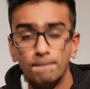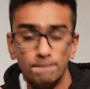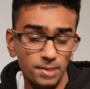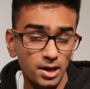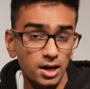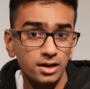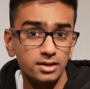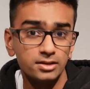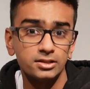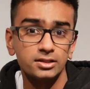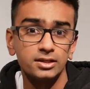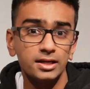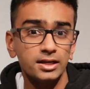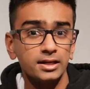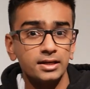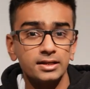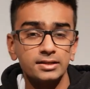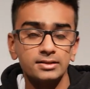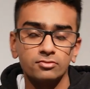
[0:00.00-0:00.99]
but
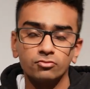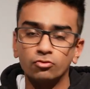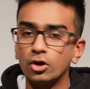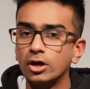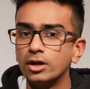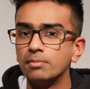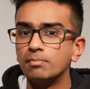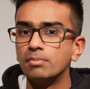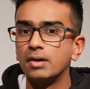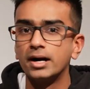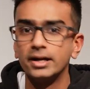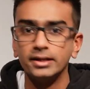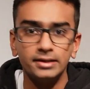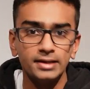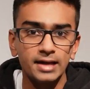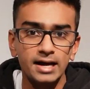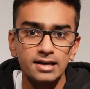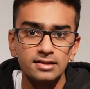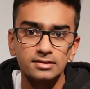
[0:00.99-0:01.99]
it is run by
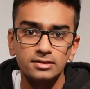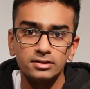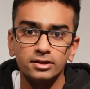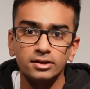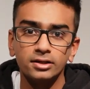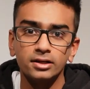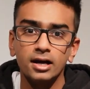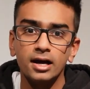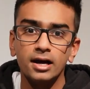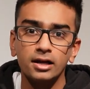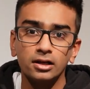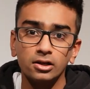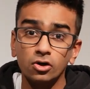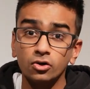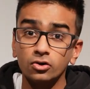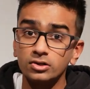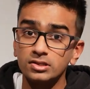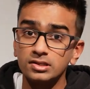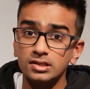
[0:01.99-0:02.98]
NASA
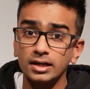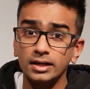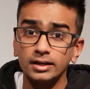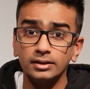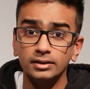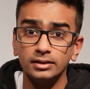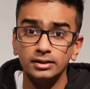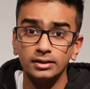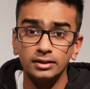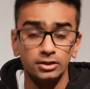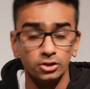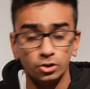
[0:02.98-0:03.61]
alongside the